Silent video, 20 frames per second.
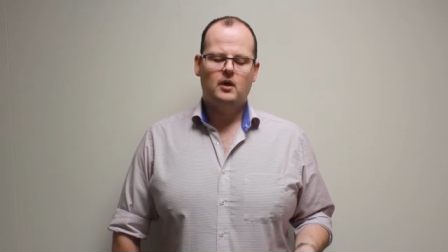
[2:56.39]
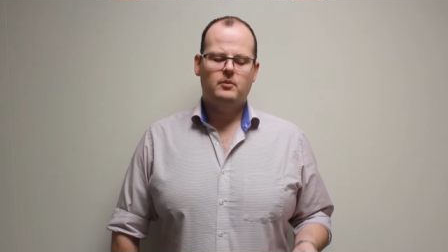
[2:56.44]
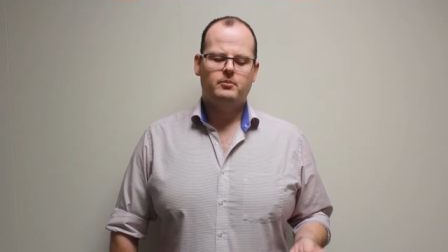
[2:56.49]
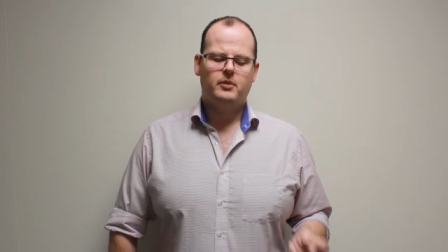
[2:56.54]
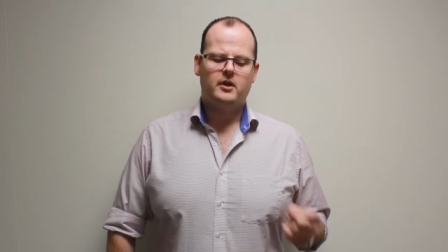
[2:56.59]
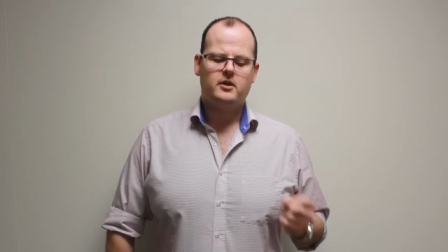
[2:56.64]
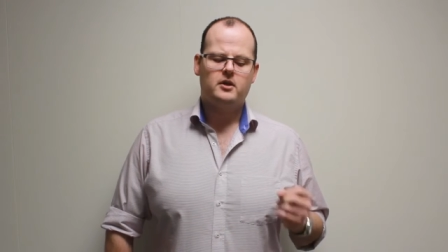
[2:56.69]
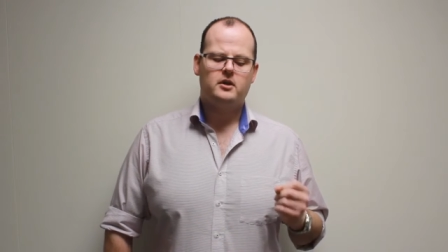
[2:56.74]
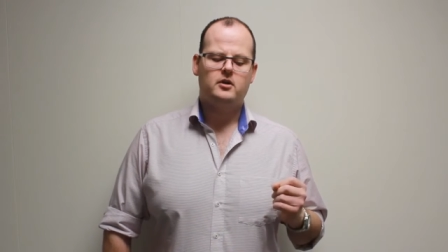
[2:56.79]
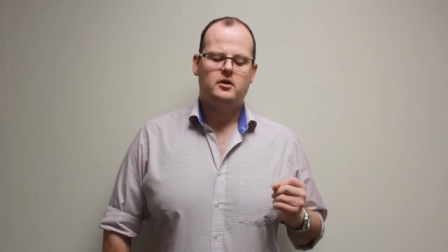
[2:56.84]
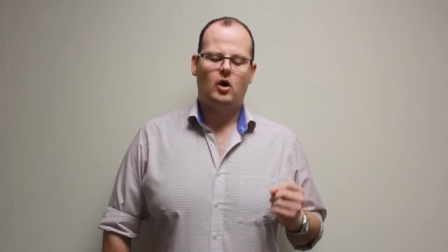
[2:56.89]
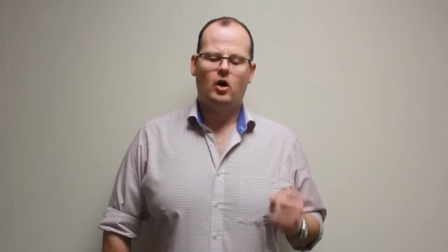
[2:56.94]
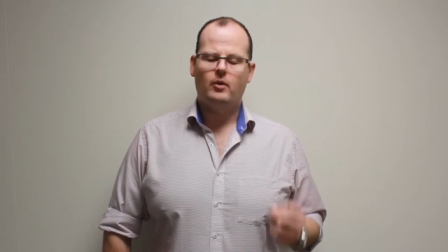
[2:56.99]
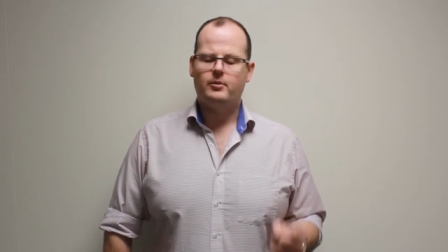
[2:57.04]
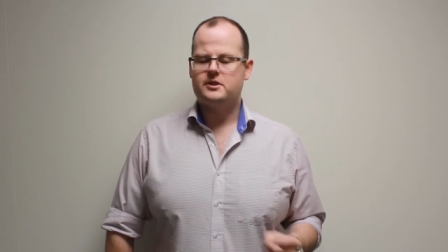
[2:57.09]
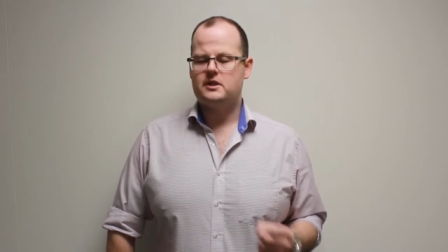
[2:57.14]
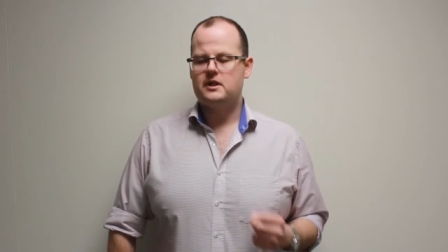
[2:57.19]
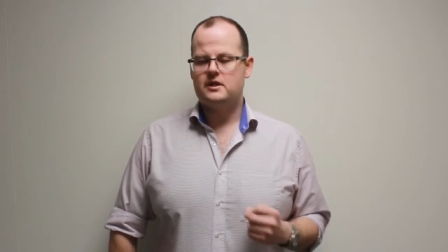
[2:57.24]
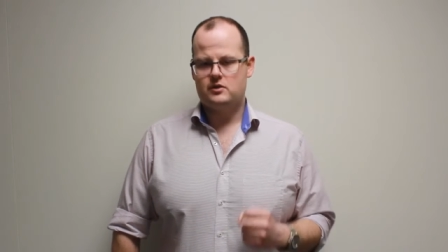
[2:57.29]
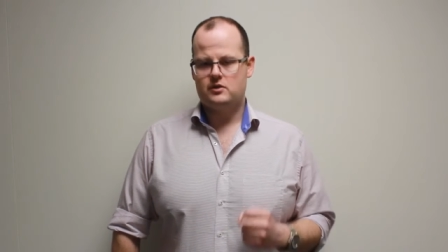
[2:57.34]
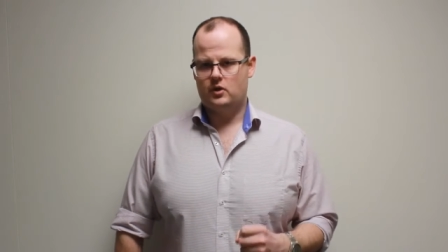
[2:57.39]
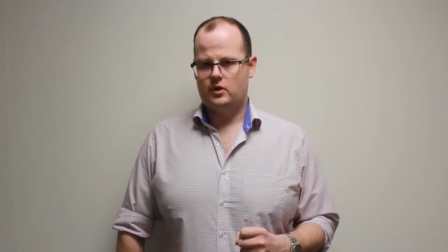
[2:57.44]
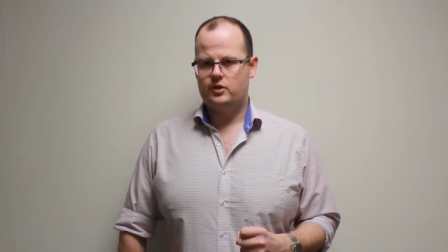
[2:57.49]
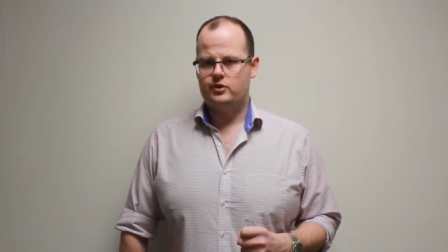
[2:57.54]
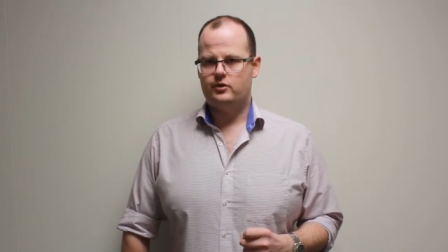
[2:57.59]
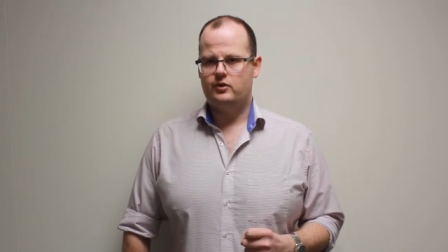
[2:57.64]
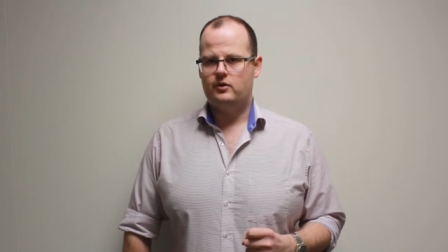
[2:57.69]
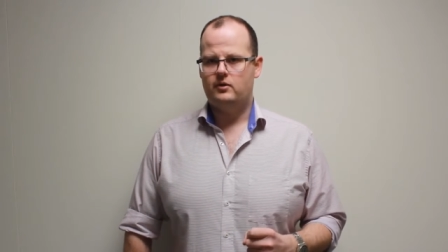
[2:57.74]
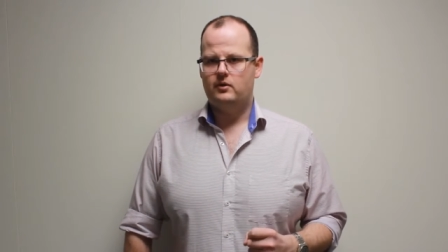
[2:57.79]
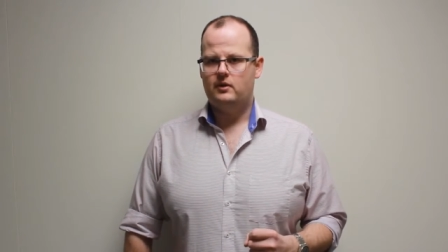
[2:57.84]
But the opposite is not
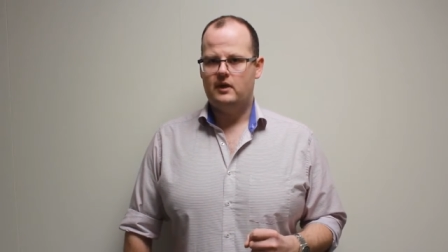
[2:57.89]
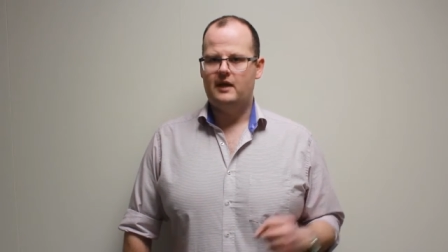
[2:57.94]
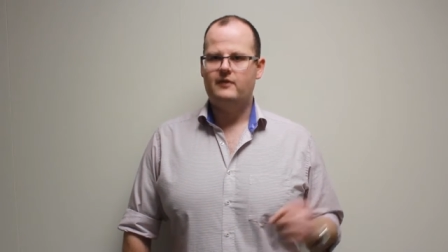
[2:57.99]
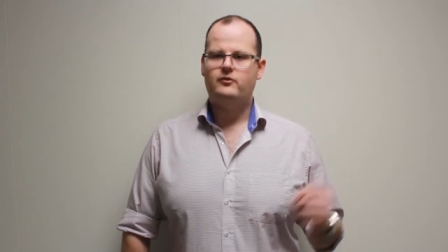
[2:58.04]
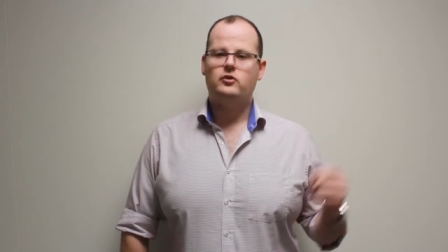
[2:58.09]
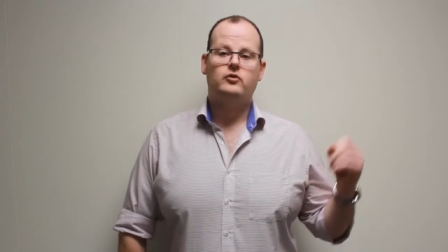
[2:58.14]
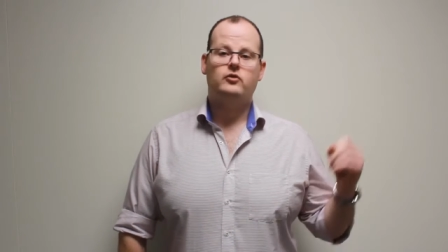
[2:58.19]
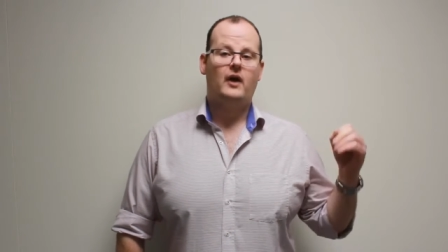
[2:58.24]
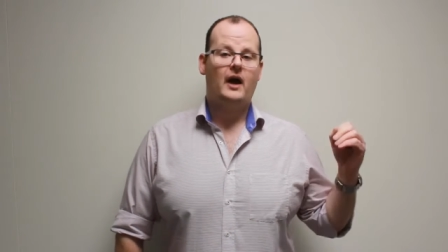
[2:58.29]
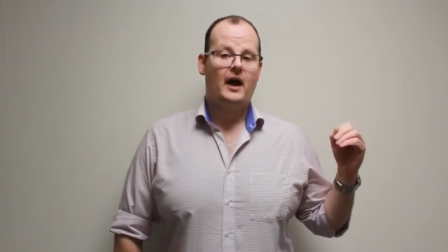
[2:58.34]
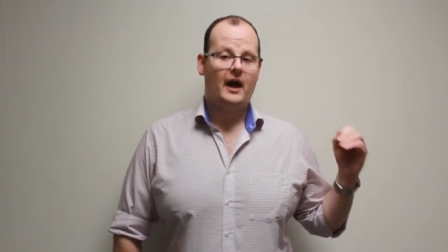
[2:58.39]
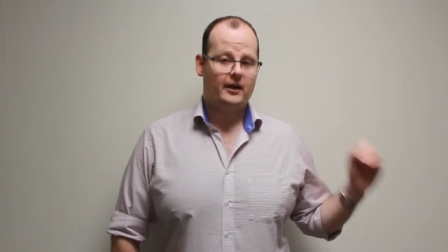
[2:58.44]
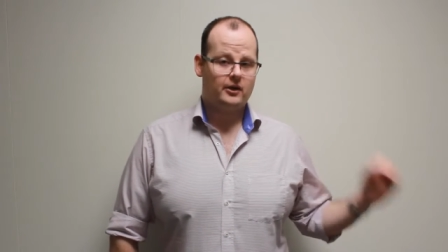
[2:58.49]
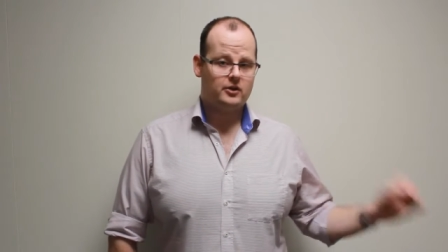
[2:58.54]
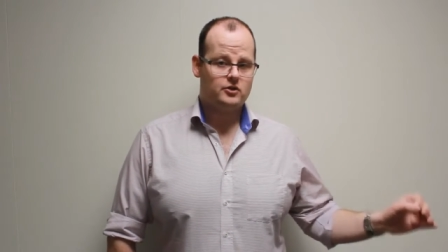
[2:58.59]
true. If you've had